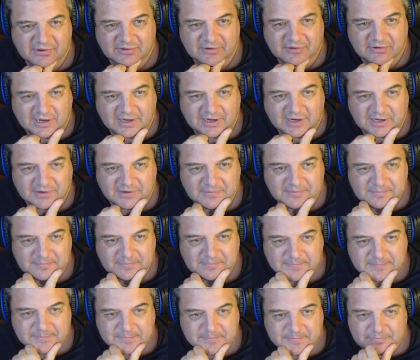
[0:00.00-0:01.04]
the Australian.
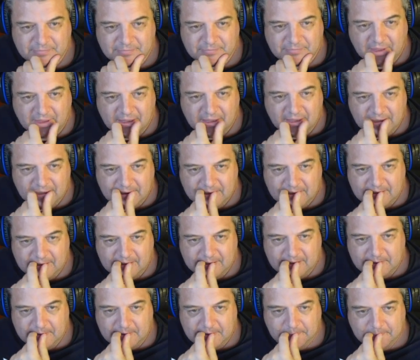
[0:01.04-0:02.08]

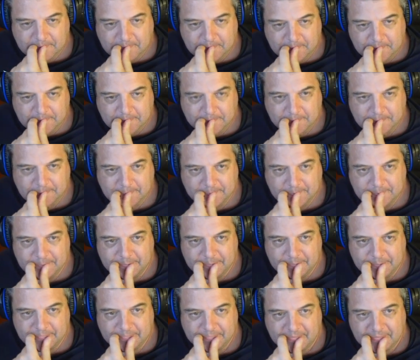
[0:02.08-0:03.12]
What
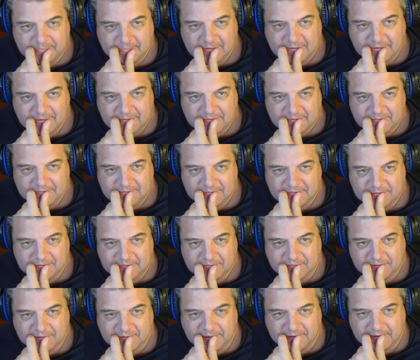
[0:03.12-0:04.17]
else
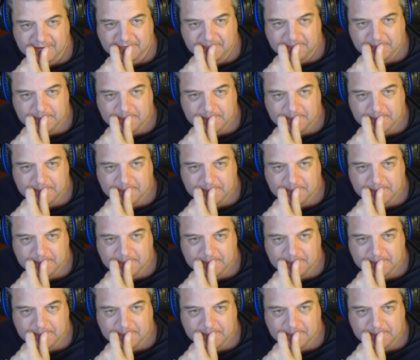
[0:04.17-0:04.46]
we got here?